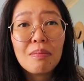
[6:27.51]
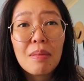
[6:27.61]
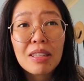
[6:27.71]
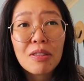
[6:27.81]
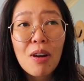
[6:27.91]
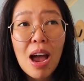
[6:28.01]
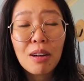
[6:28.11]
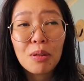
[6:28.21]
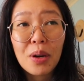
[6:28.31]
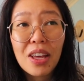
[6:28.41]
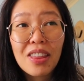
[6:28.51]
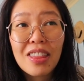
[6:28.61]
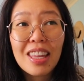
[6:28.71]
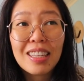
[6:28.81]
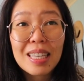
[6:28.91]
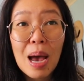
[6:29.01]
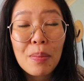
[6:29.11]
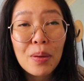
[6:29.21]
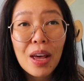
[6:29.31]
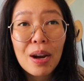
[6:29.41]
mess around with the
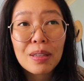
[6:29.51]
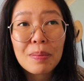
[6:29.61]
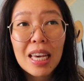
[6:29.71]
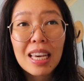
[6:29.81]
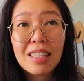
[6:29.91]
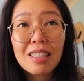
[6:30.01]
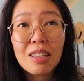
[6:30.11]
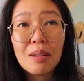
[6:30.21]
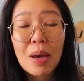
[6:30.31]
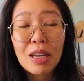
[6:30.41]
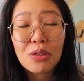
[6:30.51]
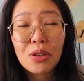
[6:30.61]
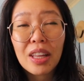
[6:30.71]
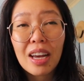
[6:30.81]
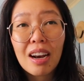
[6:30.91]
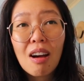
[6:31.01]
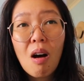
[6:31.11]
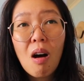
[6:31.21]
sample that I was making to make sure that